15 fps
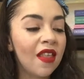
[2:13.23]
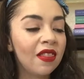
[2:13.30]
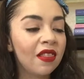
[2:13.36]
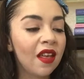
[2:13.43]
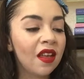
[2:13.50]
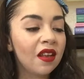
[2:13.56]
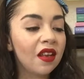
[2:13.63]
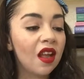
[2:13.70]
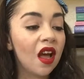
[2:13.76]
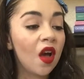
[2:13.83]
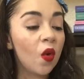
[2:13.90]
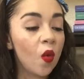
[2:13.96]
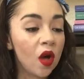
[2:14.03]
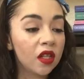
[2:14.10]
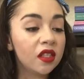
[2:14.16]
and then
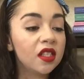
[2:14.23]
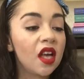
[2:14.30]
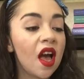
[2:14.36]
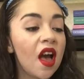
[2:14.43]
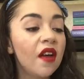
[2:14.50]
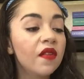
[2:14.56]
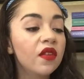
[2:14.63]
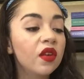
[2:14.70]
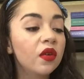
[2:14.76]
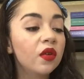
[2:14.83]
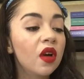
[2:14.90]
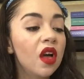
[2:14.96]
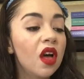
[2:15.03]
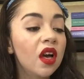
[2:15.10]
I want to have you,